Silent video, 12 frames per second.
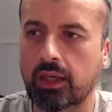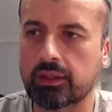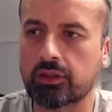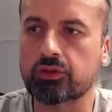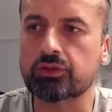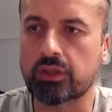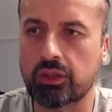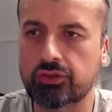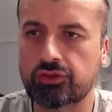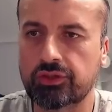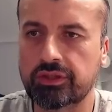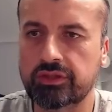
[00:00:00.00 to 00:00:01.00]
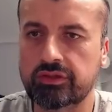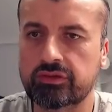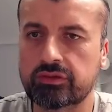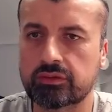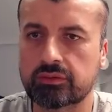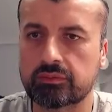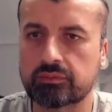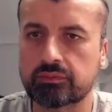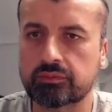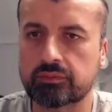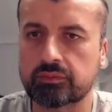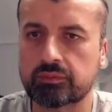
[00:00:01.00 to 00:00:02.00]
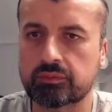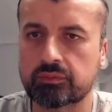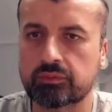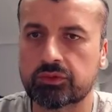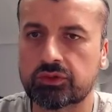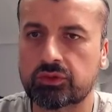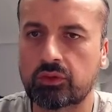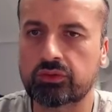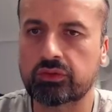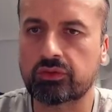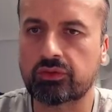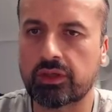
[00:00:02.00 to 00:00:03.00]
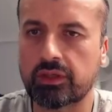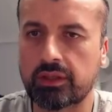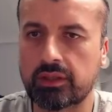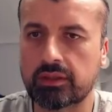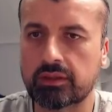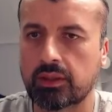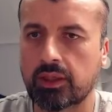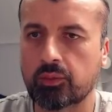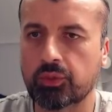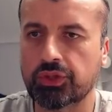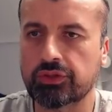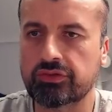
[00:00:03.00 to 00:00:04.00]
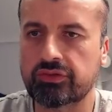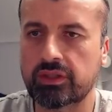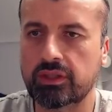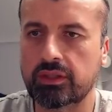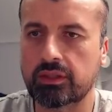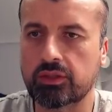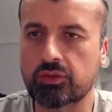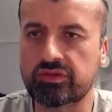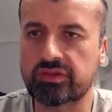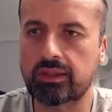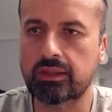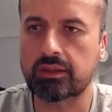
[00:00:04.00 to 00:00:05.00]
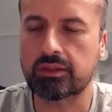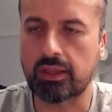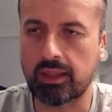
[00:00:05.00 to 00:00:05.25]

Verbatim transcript: I can go to countries, scroll to the right and we should see New Zealand.